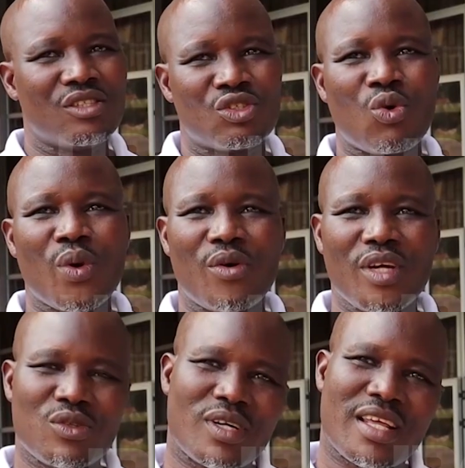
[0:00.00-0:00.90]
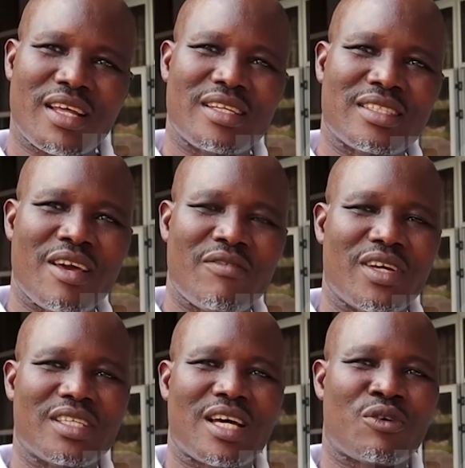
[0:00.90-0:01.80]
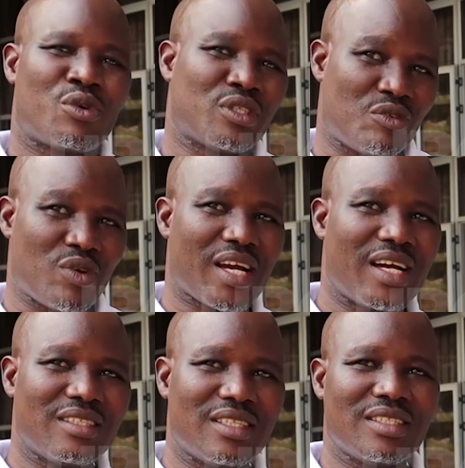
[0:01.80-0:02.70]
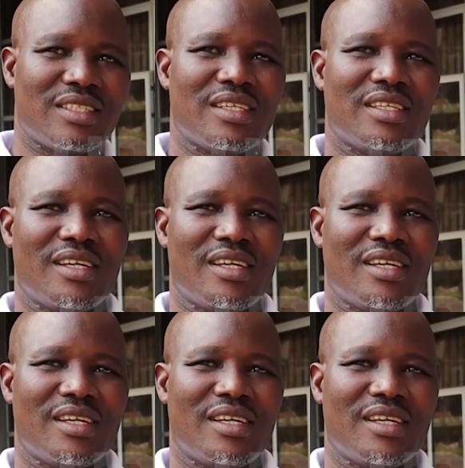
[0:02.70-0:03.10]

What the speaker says: So we're going to gather this evidence across 3 countries,